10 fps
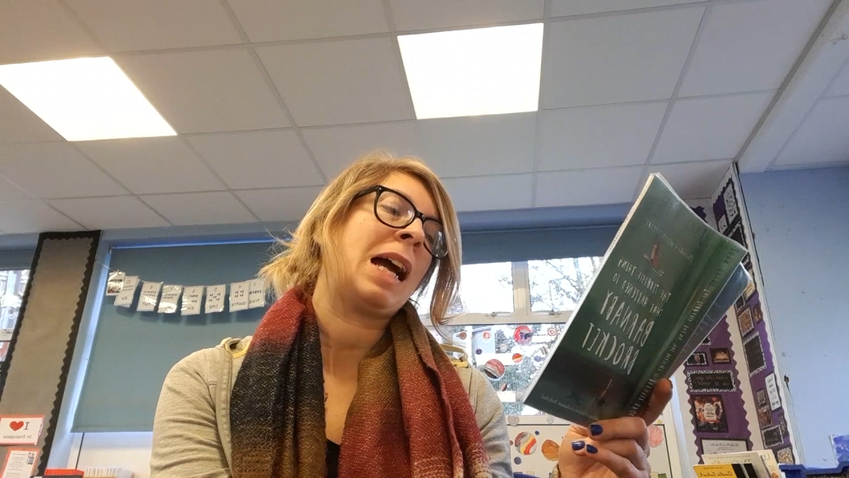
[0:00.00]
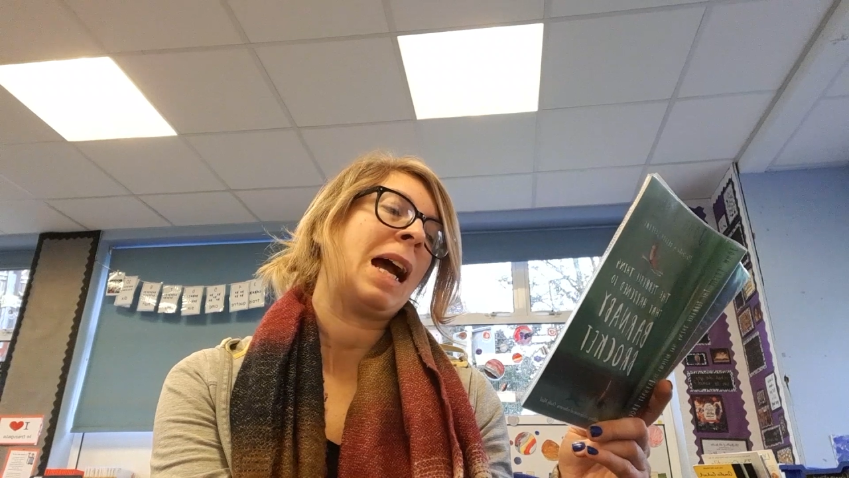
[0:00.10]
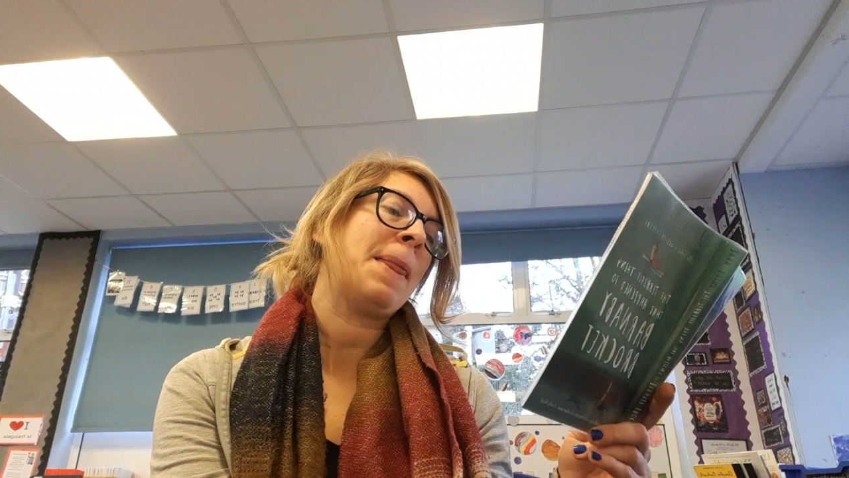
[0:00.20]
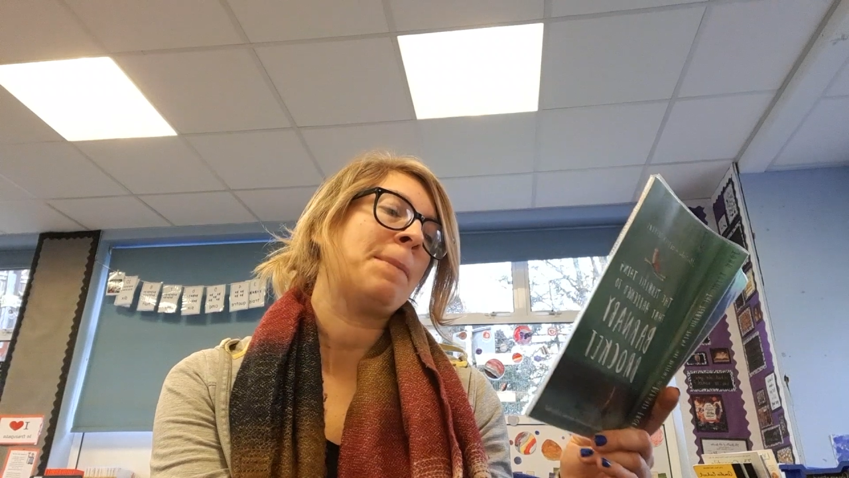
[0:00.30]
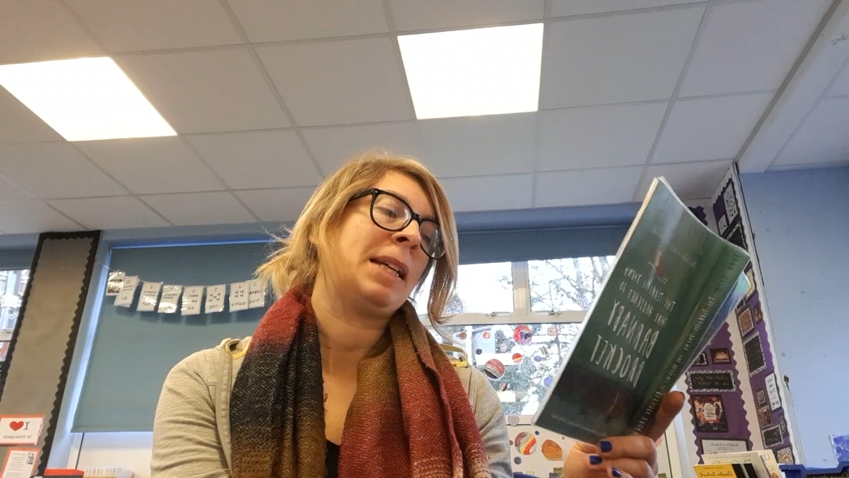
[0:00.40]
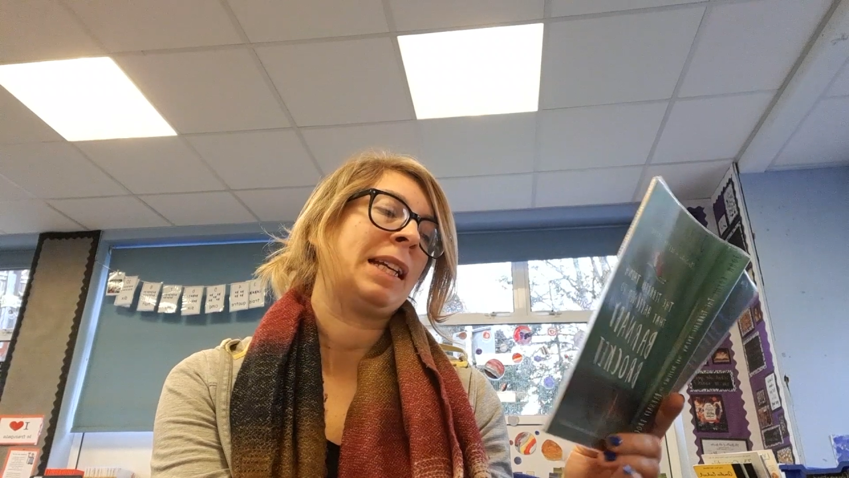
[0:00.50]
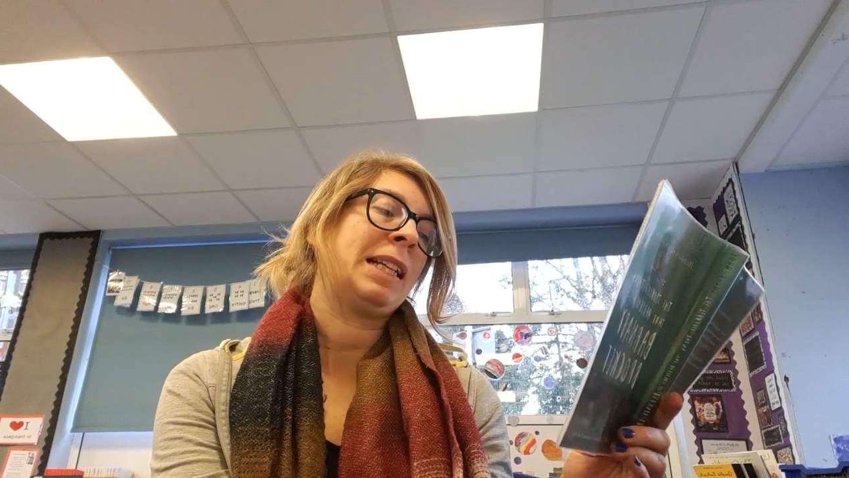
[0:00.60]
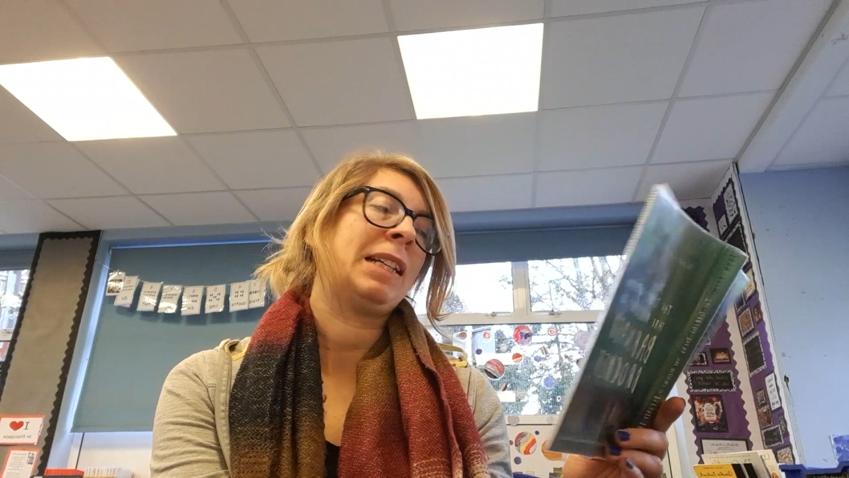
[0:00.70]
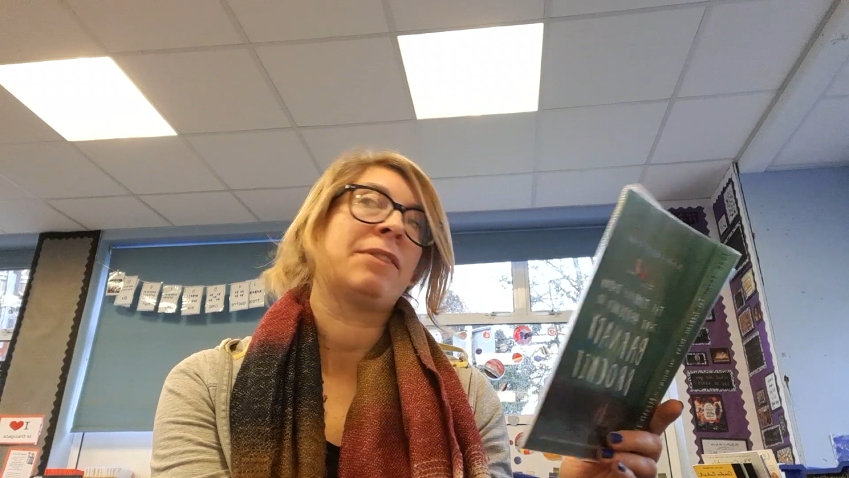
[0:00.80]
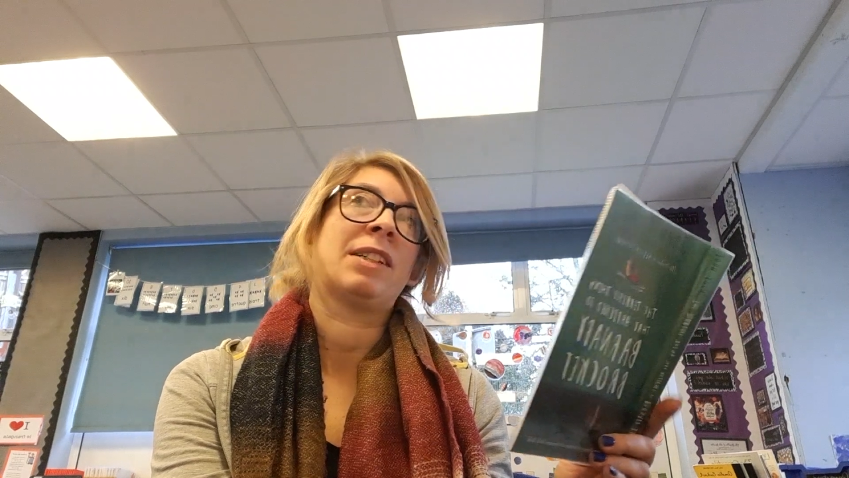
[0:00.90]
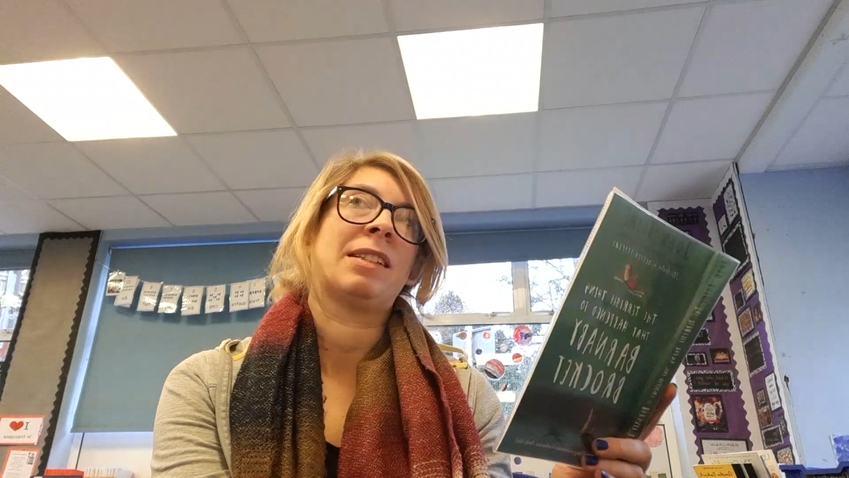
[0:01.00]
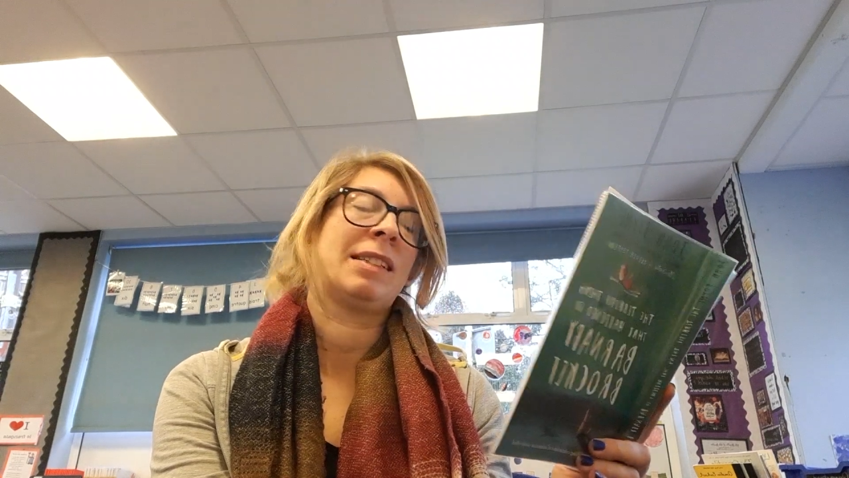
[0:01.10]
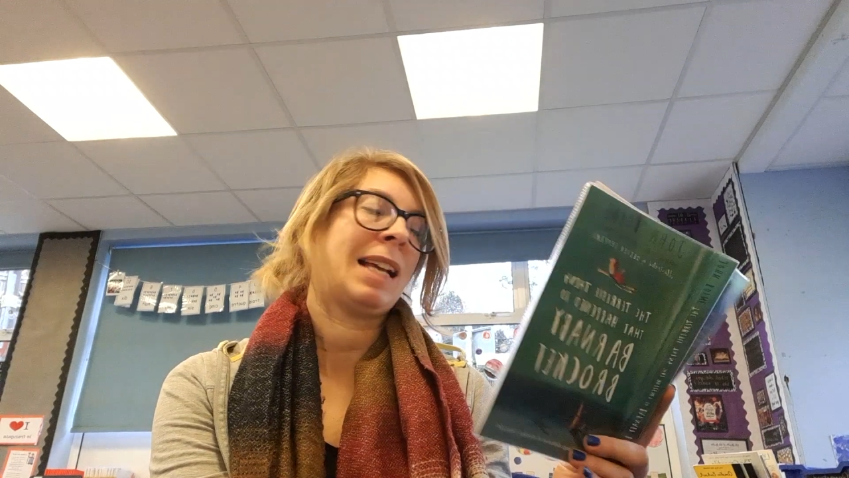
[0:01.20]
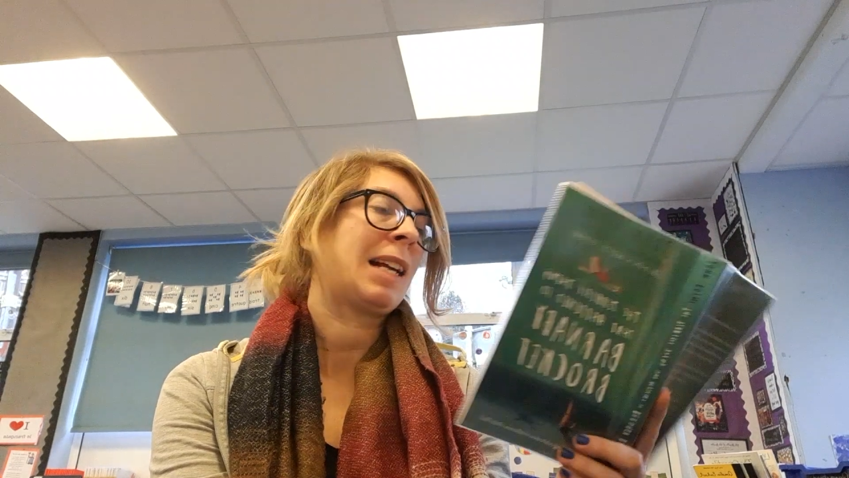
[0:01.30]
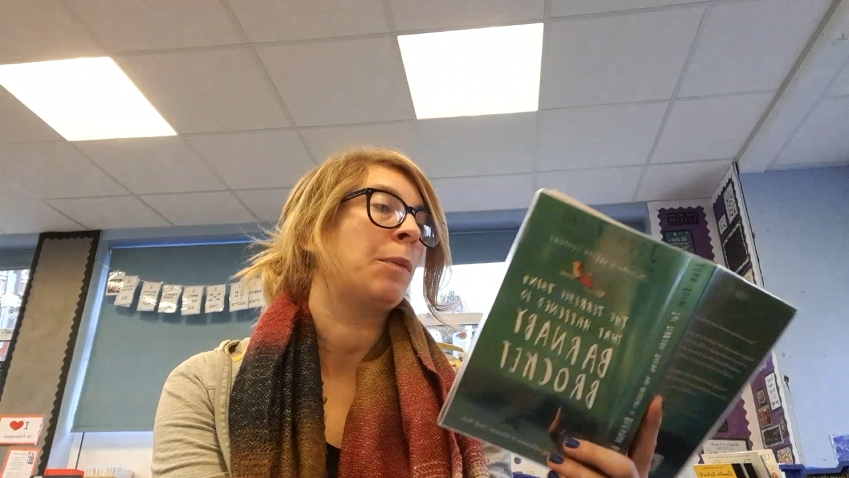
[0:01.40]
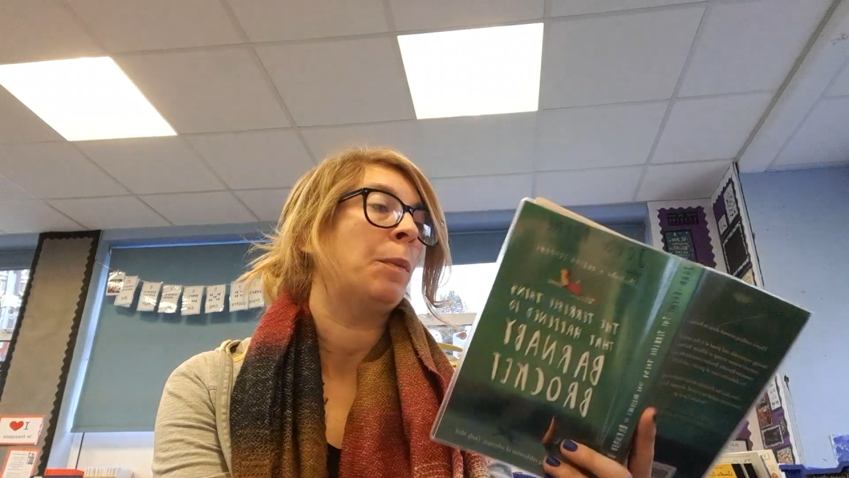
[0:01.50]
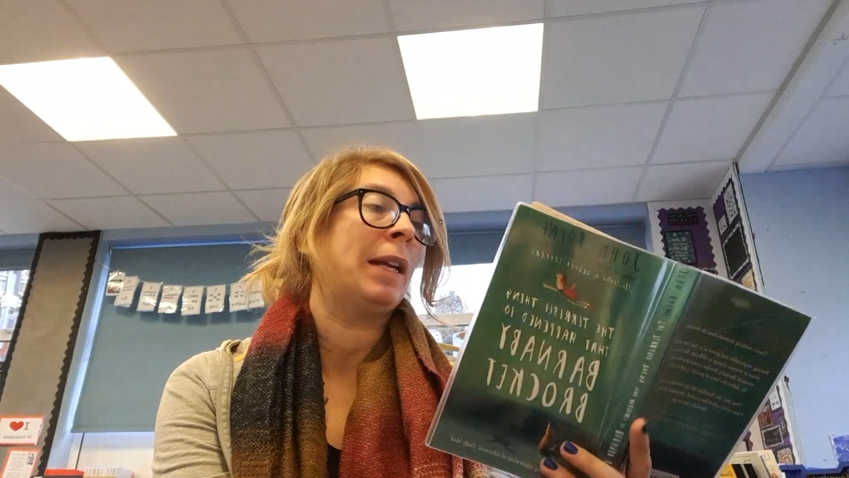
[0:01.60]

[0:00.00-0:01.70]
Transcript: At the beginning of her second